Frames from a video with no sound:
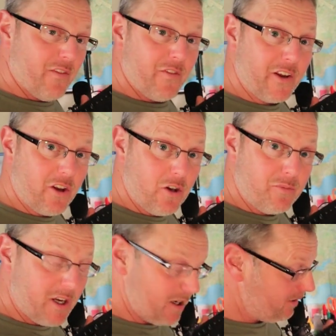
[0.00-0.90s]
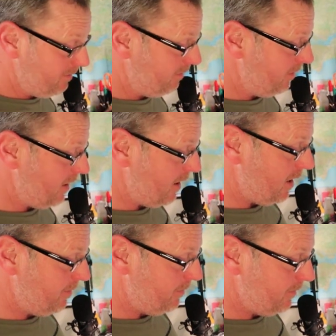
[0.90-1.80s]
thank you, Loupedeck.
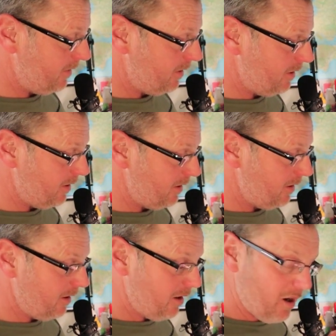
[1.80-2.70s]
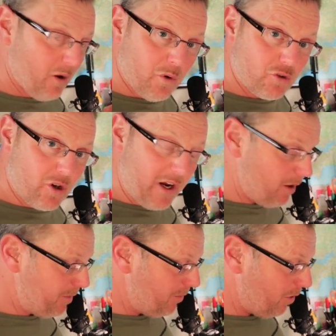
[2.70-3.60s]
I will try it
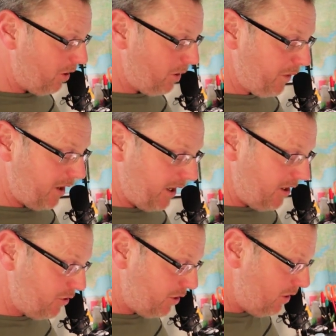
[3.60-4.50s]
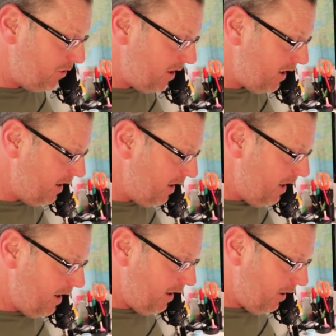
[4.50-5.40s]
out a bit more, and when I get used to using it,
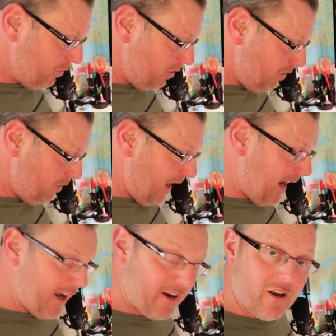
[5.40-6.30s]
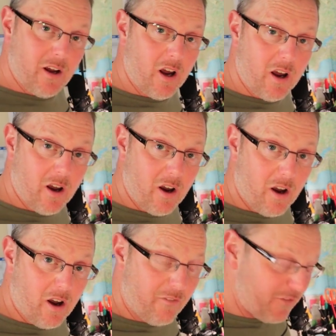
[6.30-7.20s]
I'll do an
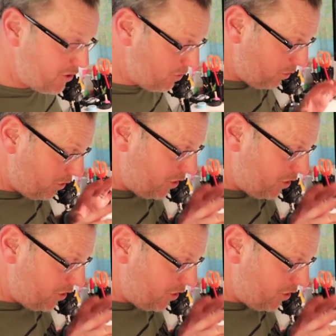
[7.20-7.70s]
official,